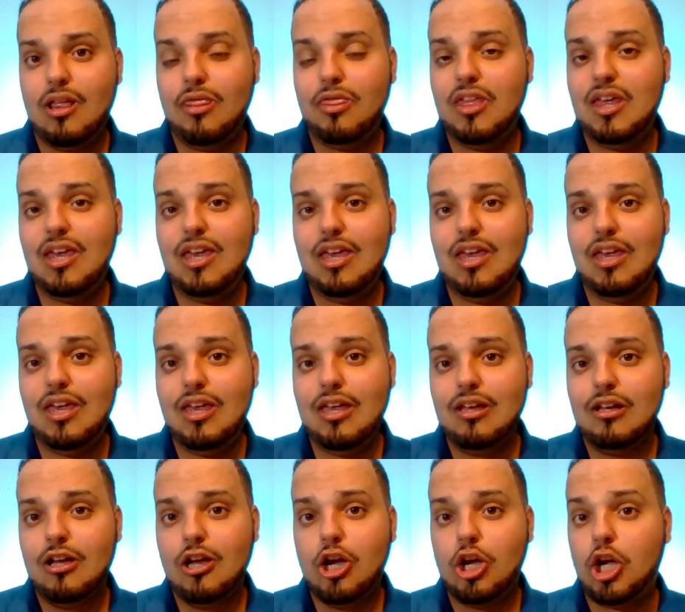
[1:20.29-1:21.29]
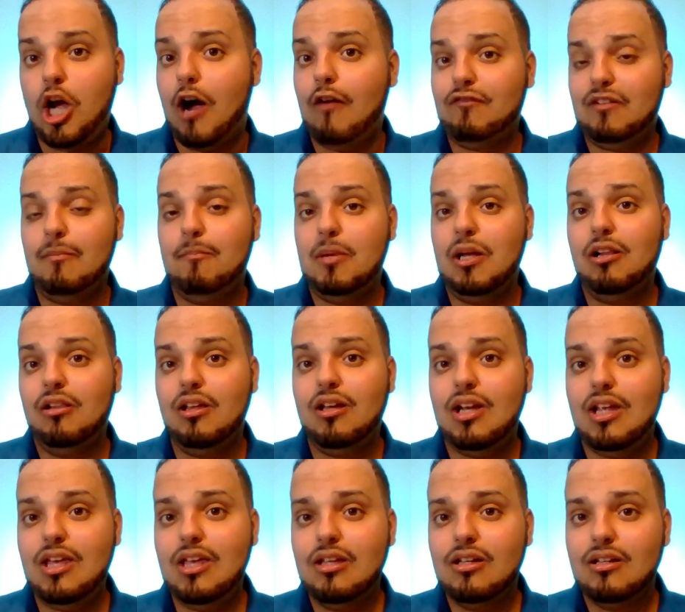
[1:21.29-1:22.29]
the
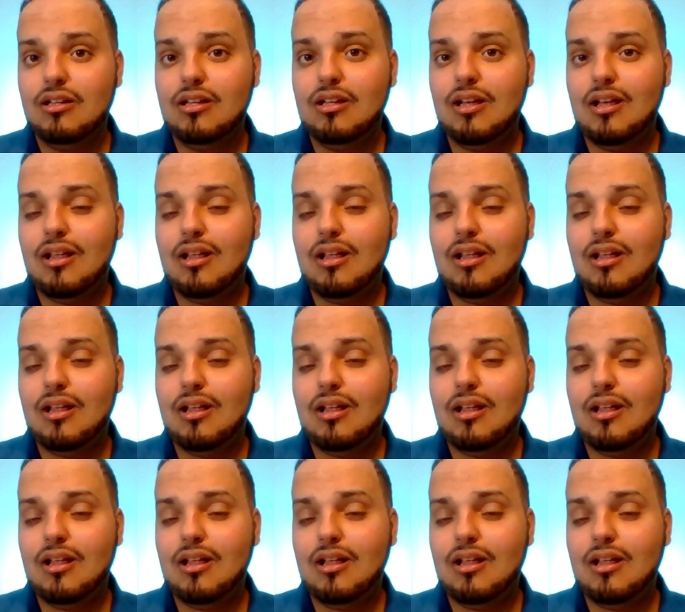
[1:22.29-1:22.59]
comfortability